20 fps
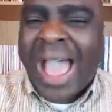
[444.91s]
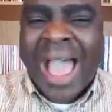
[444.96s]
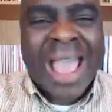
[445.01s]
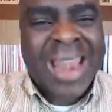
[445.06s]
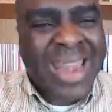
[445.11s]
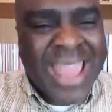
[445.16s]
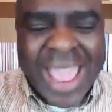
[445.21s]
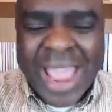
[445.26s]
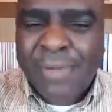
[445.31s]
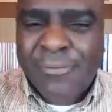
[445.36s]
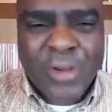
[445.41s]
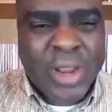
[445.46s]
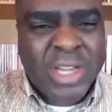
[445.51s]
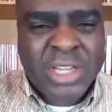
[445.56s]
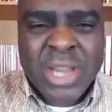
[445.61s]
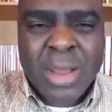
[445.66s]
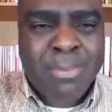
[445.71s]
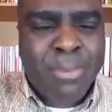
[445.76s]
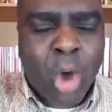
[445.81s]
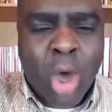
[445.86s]
And every
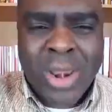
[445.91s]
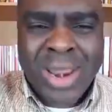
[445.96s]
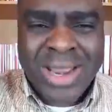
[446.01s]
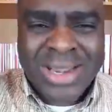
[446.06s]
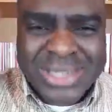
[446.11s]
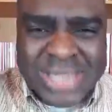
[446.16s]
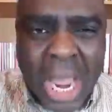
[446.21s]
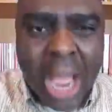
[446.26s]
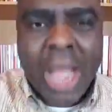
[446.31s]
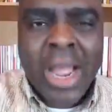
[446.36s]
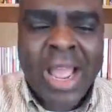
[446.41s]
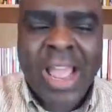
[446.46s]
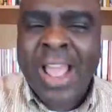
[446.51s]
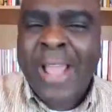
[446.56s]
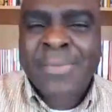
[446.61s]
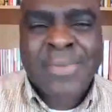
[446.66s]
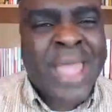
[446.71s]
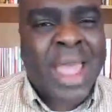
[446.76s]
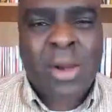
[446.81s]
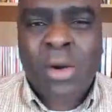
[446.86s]
demonic tongue
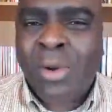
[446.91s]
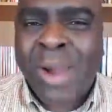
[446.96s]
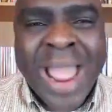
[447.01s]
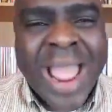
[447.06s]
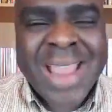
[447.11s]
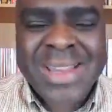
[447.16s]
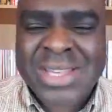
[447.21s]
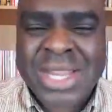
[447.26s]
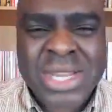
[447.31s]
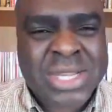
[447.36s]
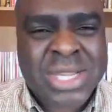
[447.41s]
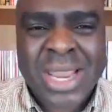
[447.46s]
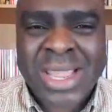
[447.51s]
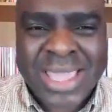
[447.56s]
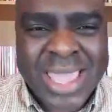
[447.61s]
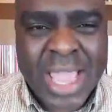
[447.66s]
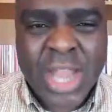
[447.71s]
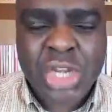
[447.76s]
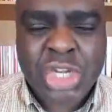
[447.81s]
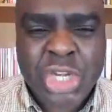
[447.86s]
that rises
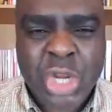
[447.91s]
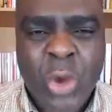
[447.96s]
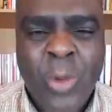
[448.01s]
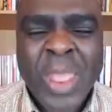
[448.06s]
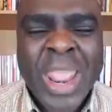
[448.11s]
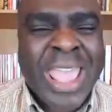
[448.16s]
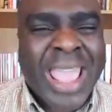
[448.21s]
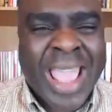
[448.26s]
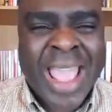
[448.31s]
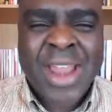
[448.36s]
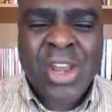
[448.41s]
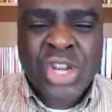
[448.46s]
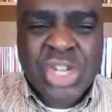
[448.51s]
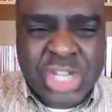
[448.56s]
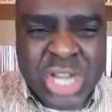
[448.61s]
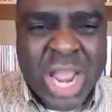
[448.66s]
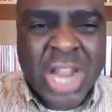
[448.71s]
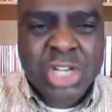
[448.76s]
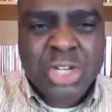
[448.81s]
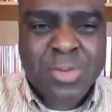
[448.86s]
against you in
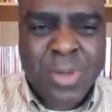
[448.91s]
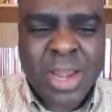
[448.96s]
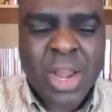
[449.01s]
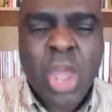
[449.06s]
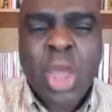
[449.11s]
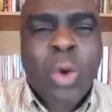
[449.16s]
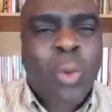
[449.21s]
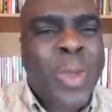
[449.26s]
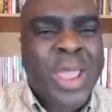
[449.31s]
judgment,